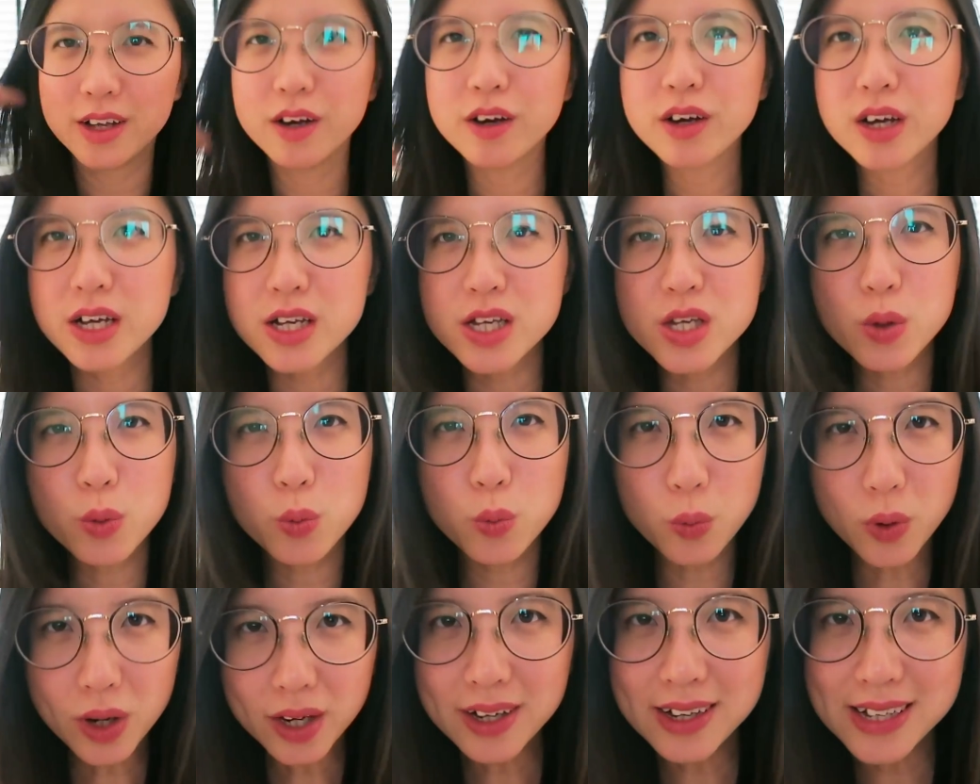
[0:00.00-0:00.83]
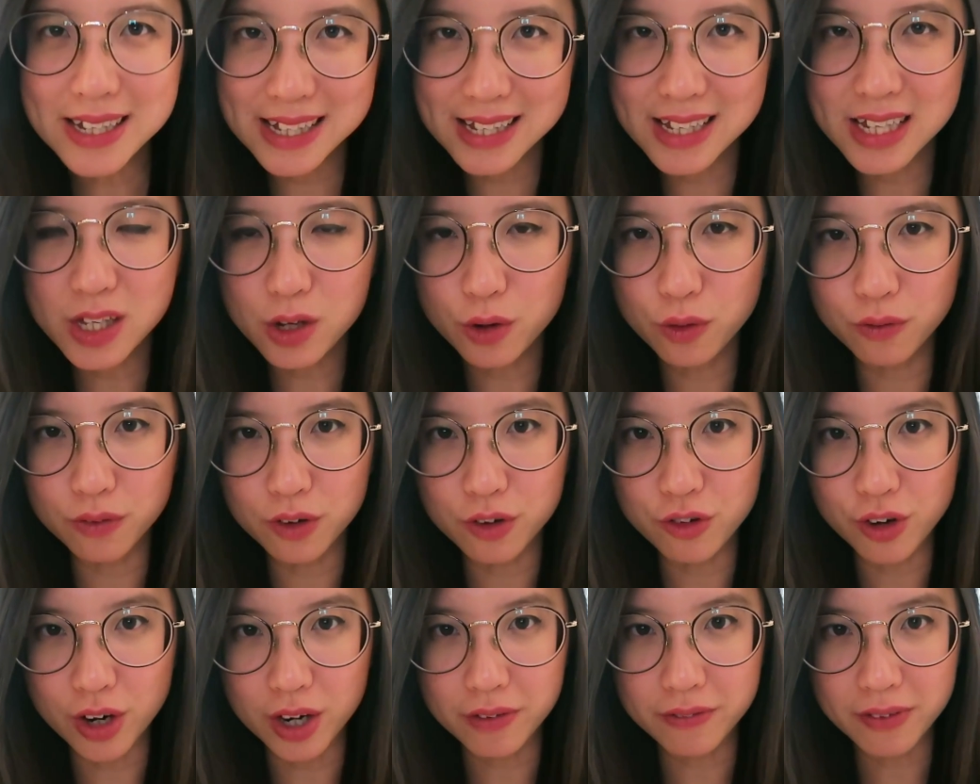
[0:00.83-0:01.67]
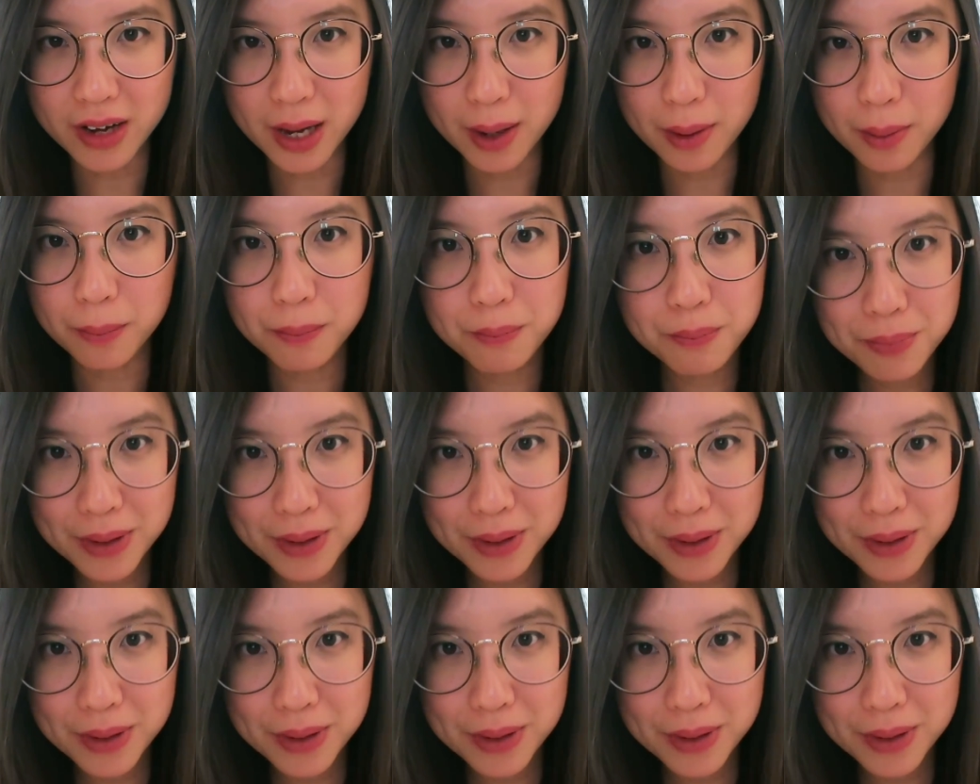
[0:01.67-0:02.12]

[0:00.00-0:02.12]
Okay, so what is this OVERDRIVE app?